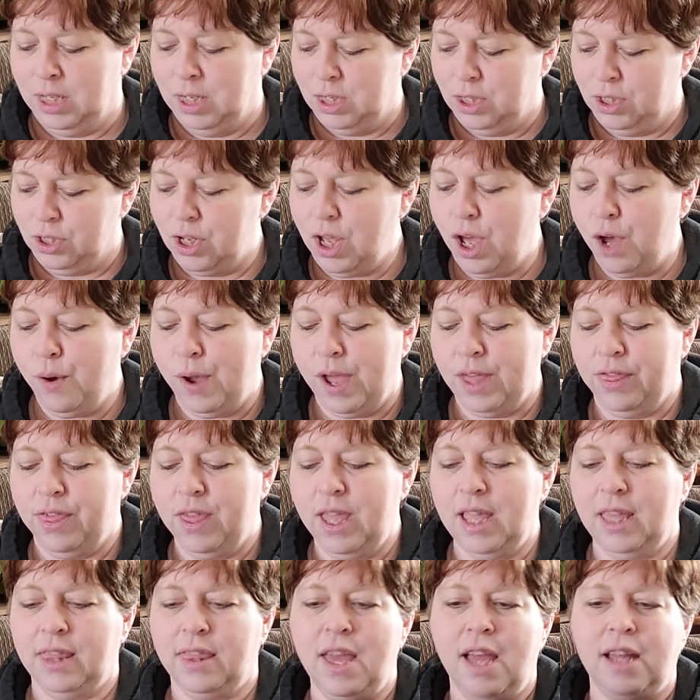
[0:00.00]
So I
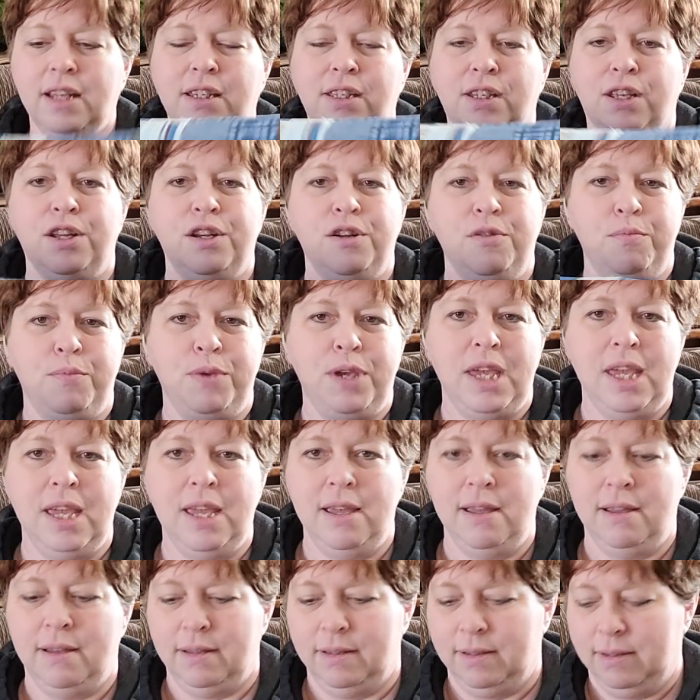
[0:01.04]
think that's going to
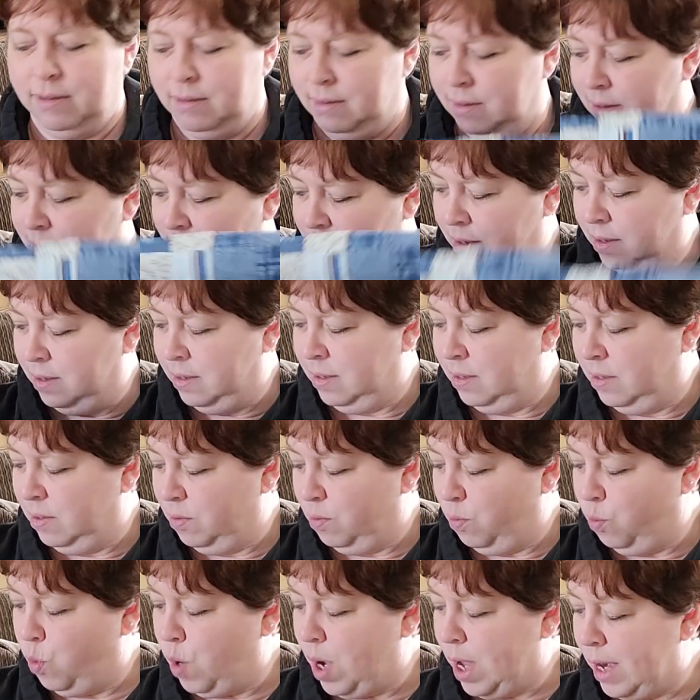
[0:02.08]
be
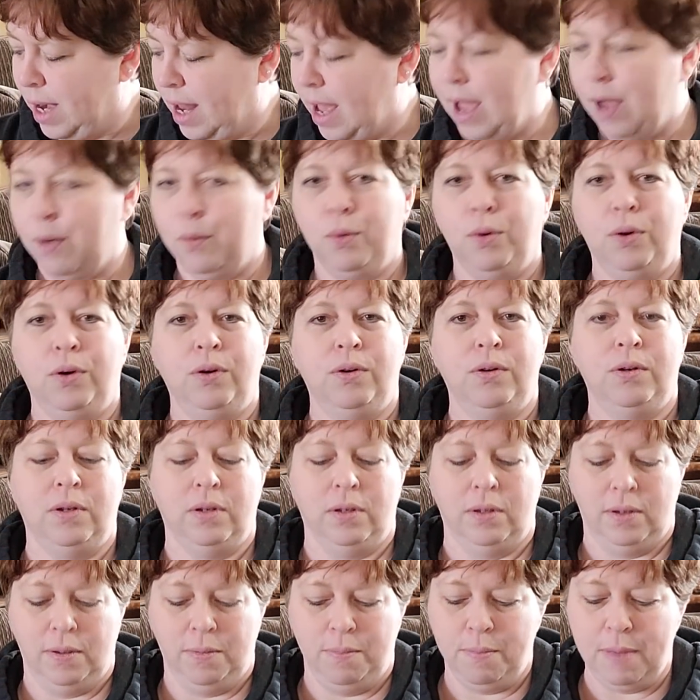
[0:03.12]
what I will
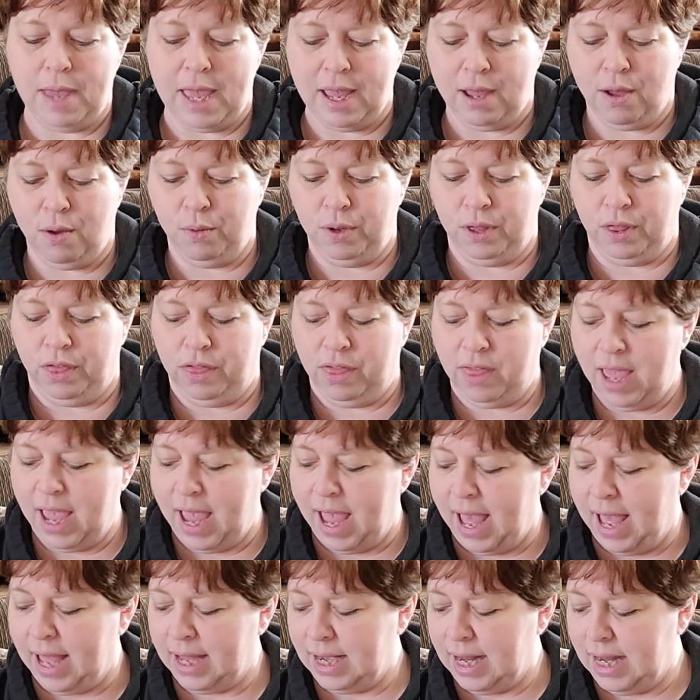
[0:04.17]
make with
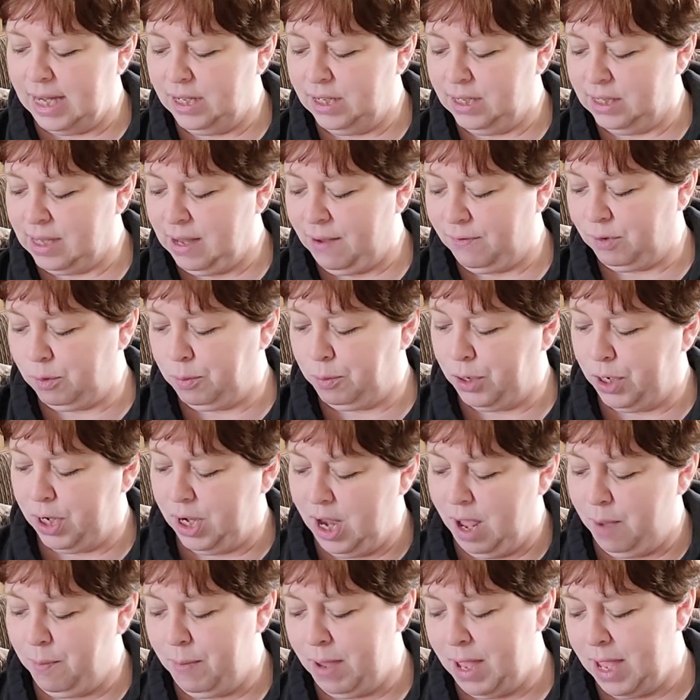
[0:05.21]
that. I just have to put it
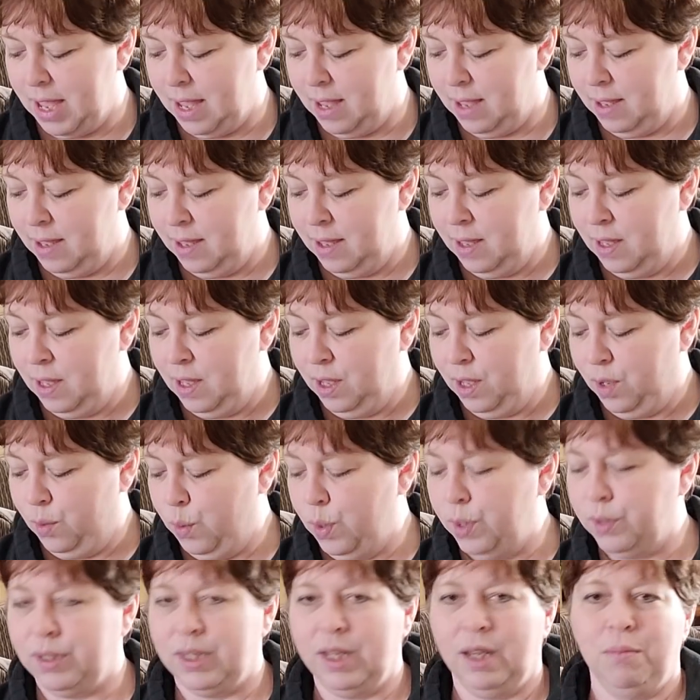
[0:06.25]
on my
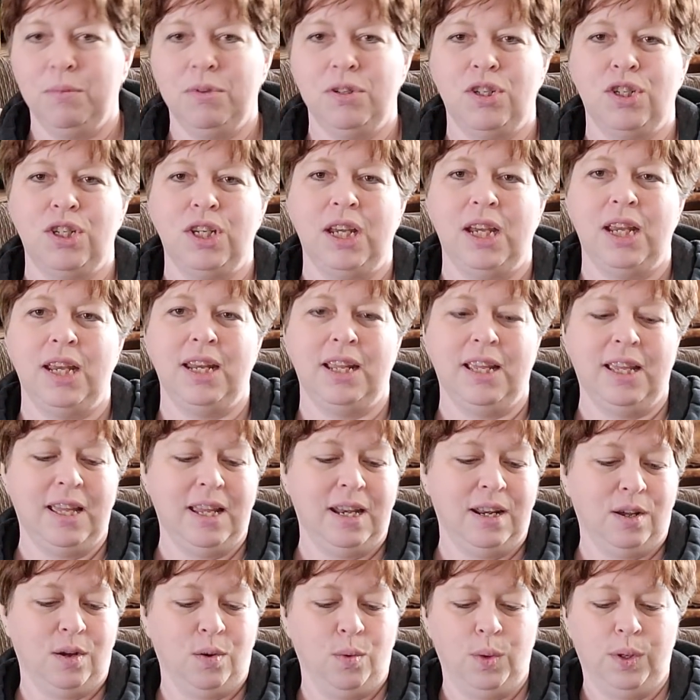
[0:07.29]
quilting machine and get
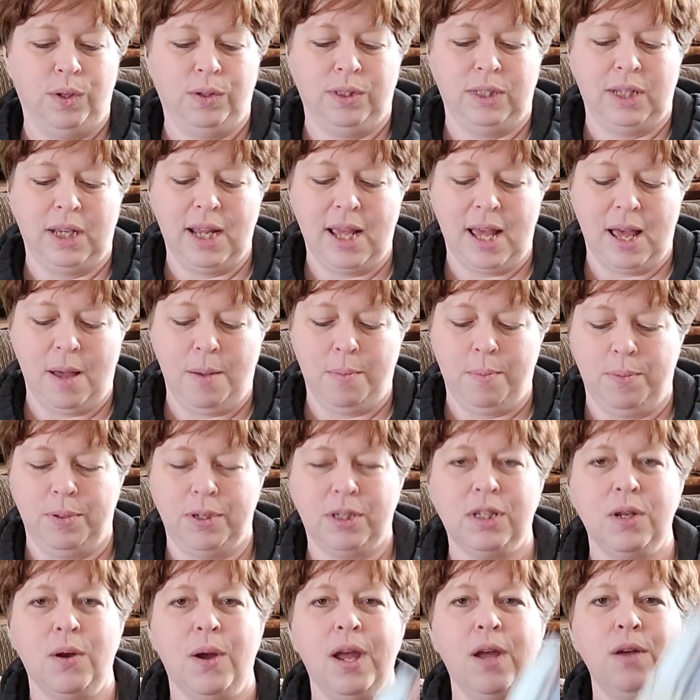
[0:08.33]
it quilted up.
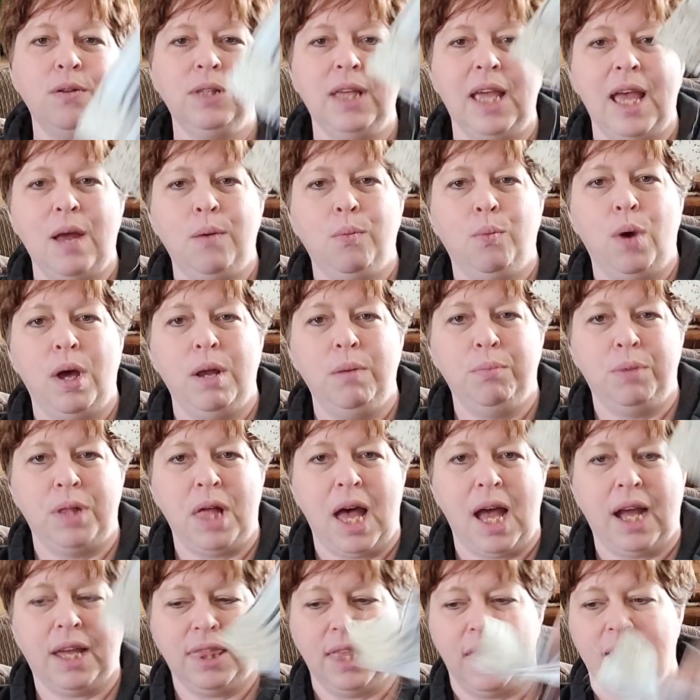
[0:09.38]
So I only had one
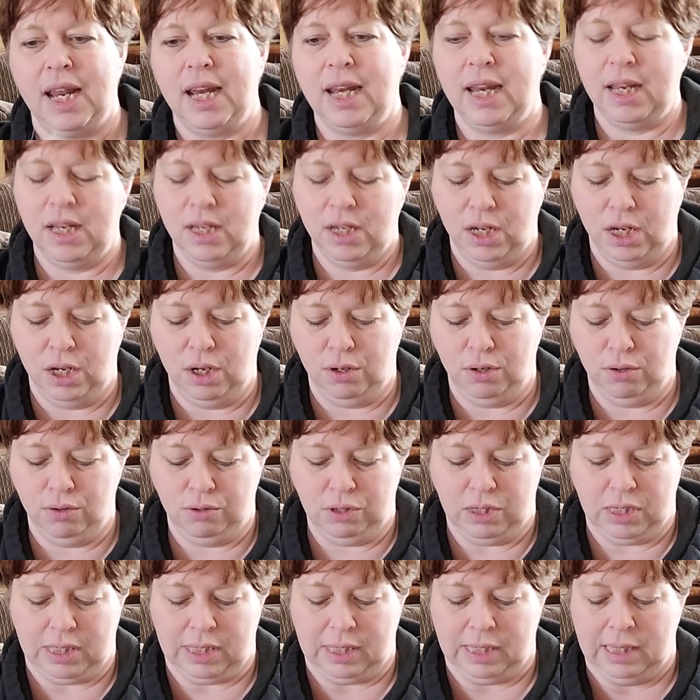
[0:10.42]
block that I didn't
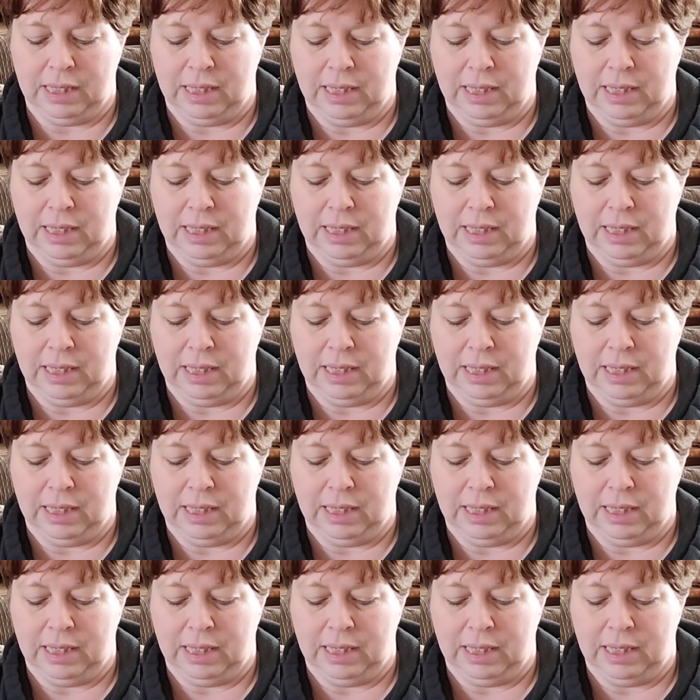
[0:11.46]
use.